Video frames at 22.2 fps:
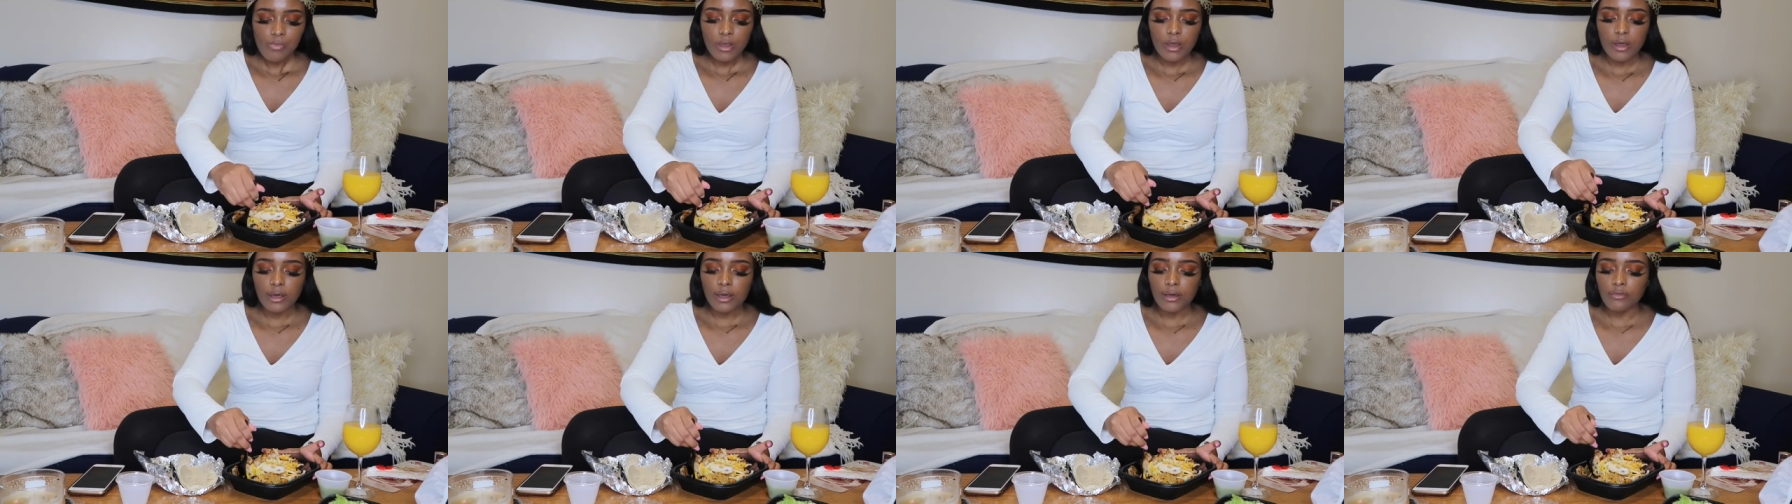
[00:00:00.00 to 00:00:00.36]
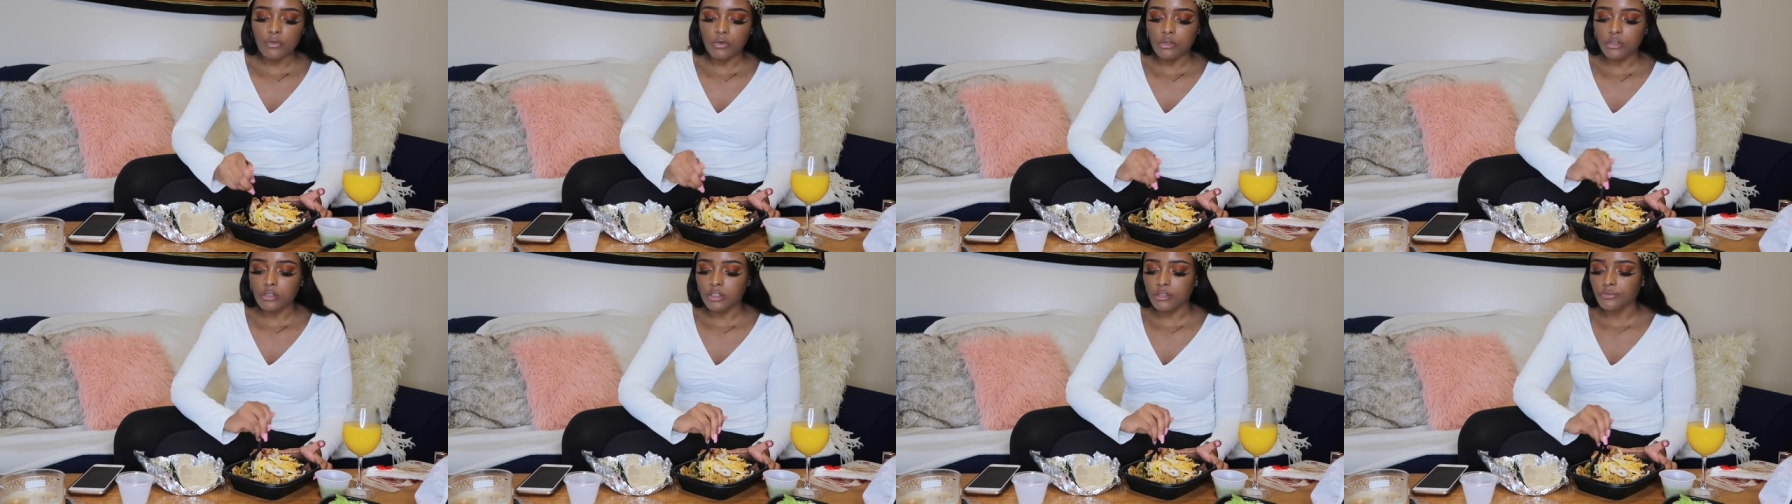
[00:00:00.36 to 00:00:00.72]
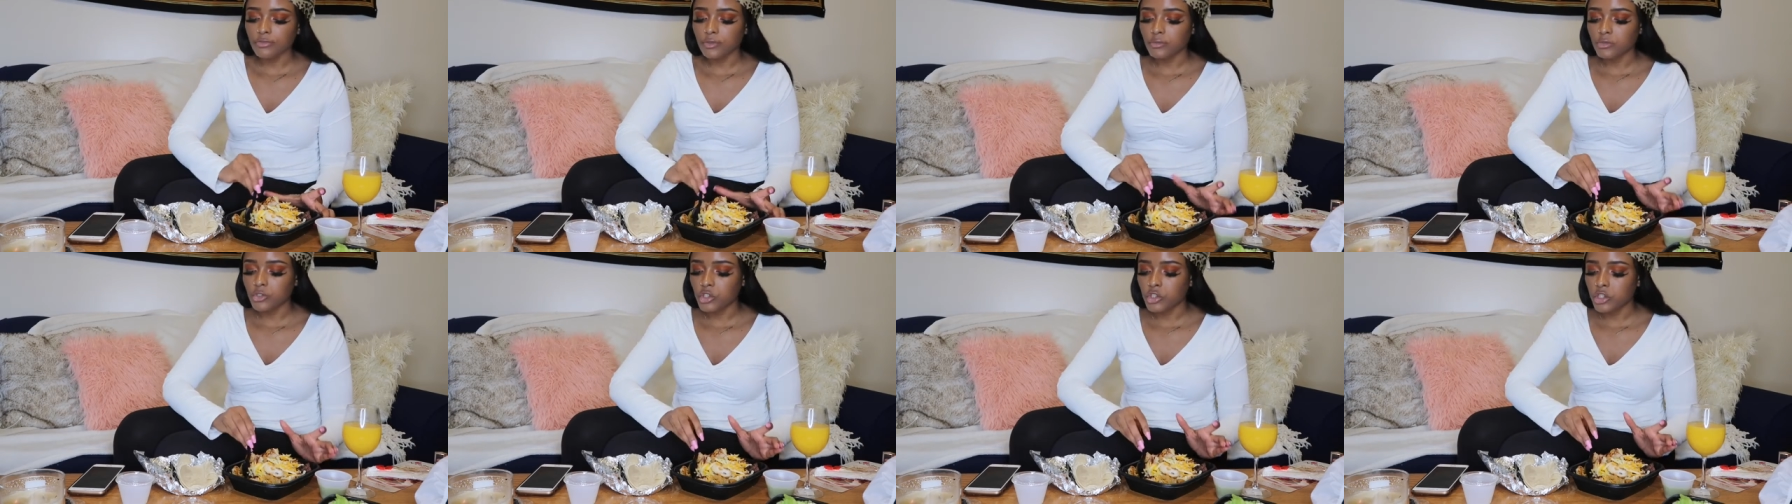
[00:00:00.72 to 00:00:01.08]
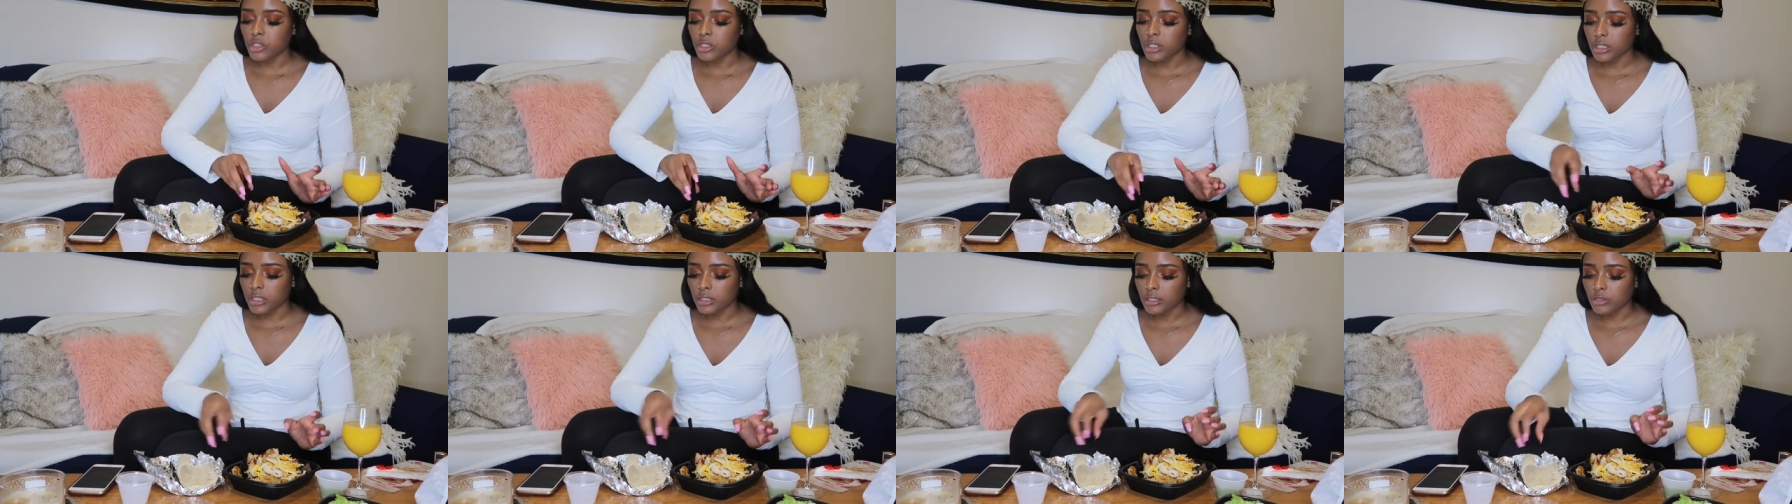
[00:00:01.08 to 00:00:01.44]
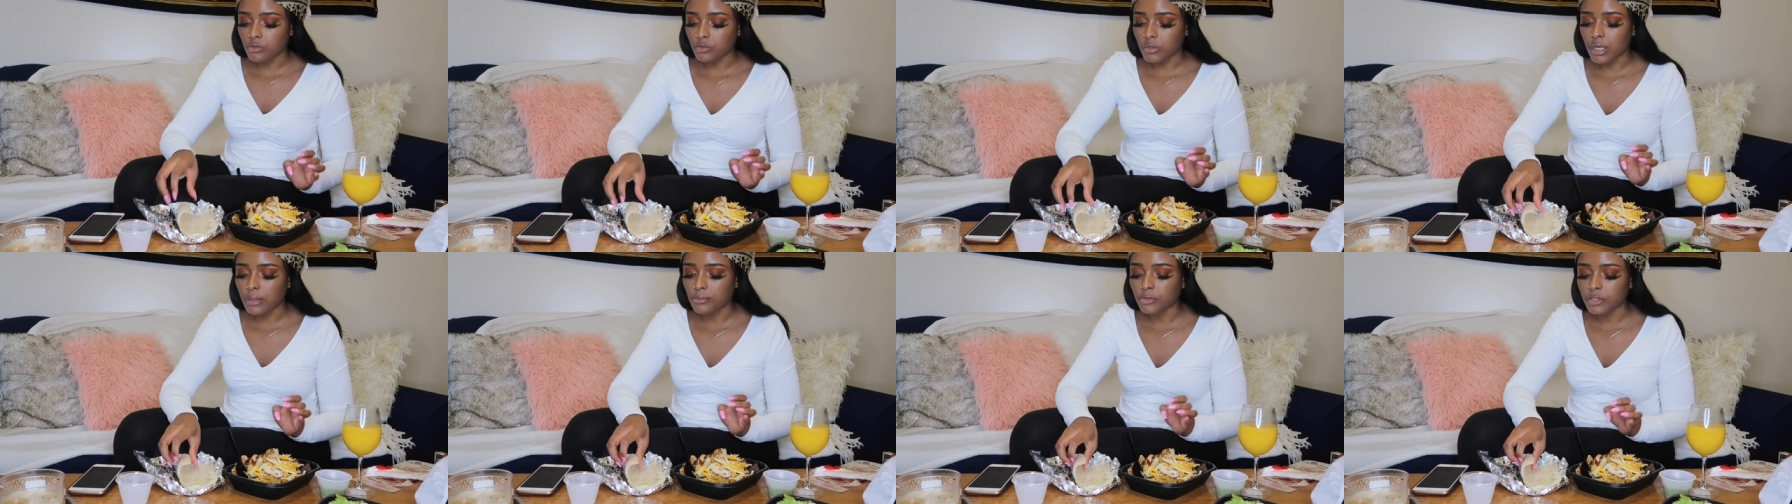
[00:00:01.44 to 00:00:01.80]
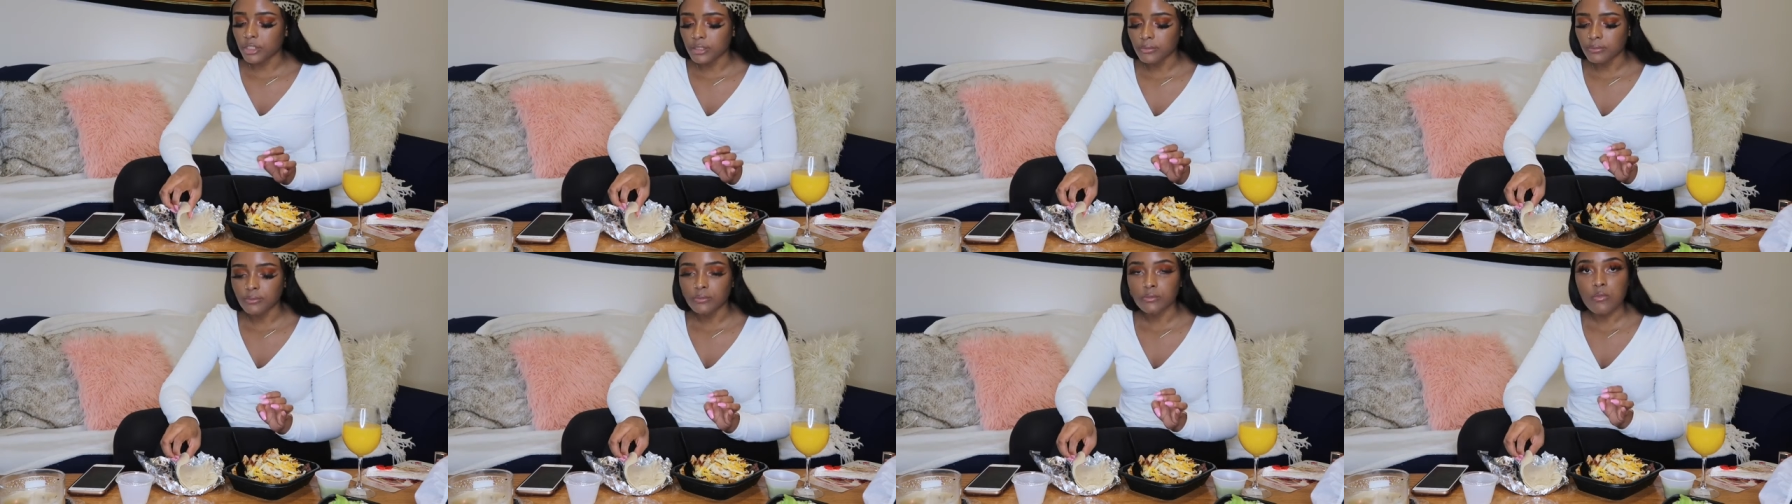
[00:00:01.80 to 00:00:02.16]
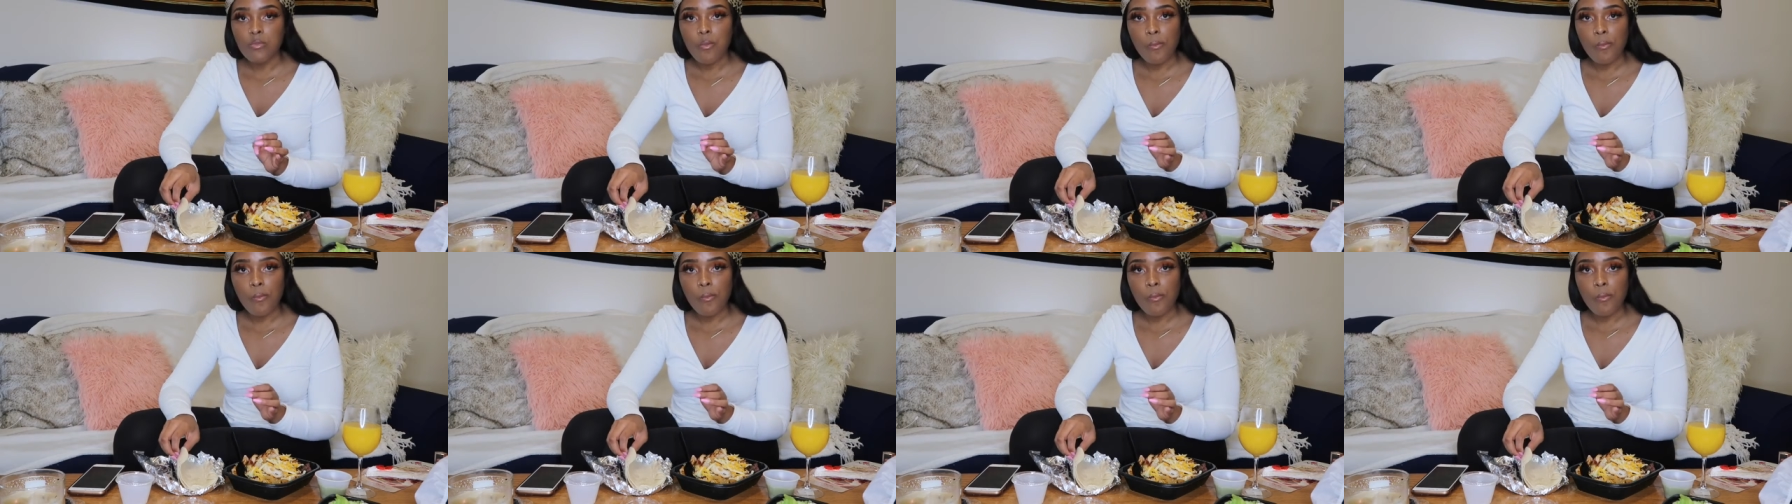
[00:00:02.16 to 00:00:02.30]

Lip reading: Like, I've ordered from Shein and Romwe